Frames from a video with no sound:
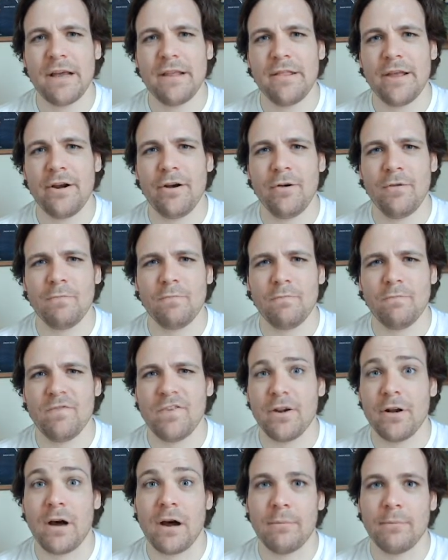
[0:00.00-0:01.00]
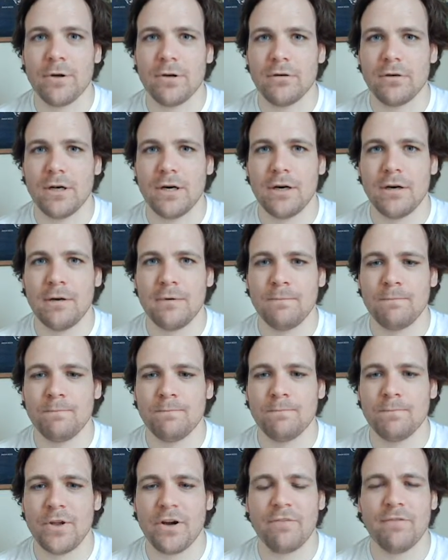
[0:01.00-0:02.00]
They're phenomenal.
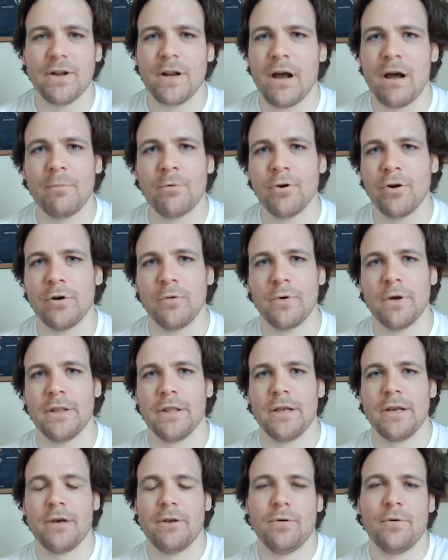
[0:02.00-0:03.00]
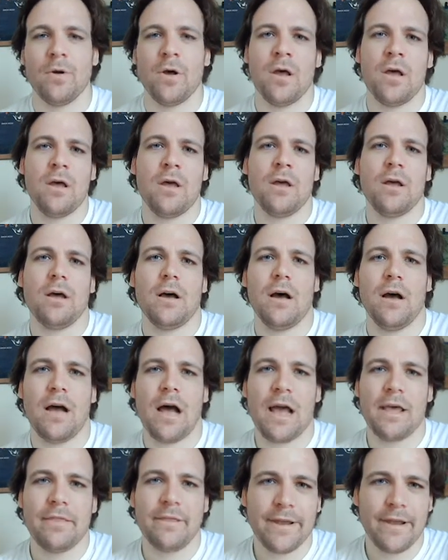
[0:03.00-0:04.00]
They're phenomenal at what they do.
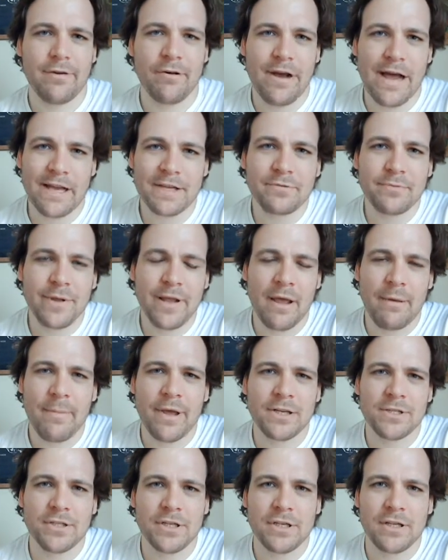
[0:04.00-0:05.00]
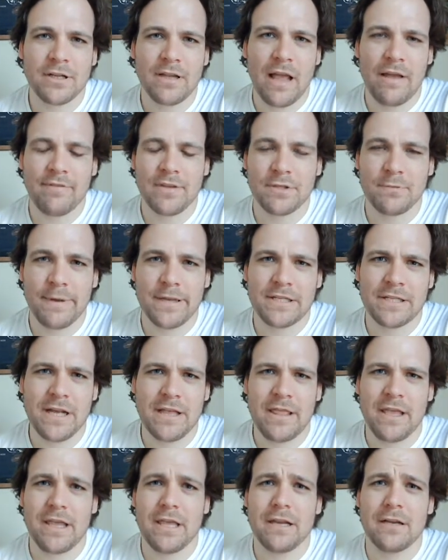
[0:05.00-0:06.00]
I think last week I mentioned Kevin Spacey. I
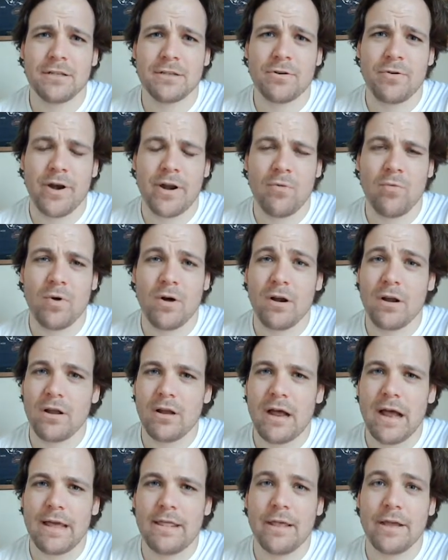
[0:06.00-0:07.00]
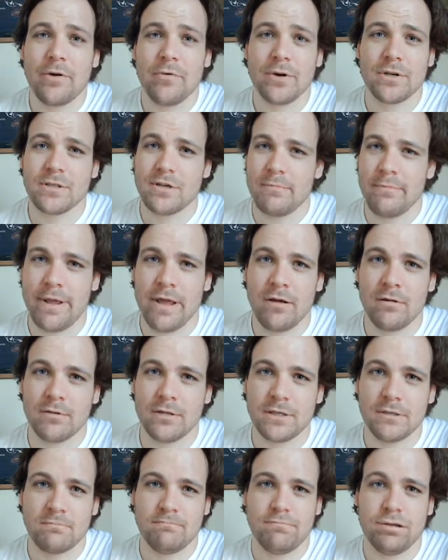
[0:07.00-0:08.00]
think he does great work. I think Christian Bale
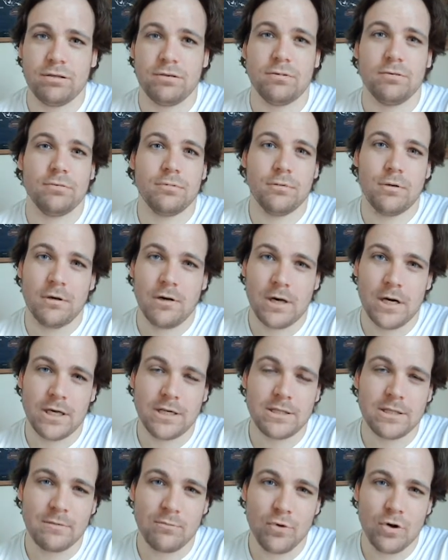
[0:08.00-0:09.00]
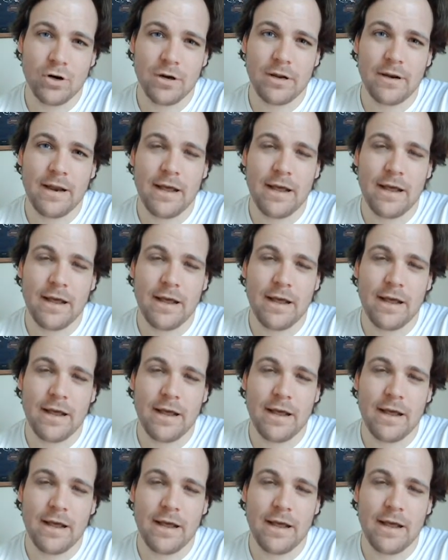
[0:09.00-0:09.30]
does awesome work.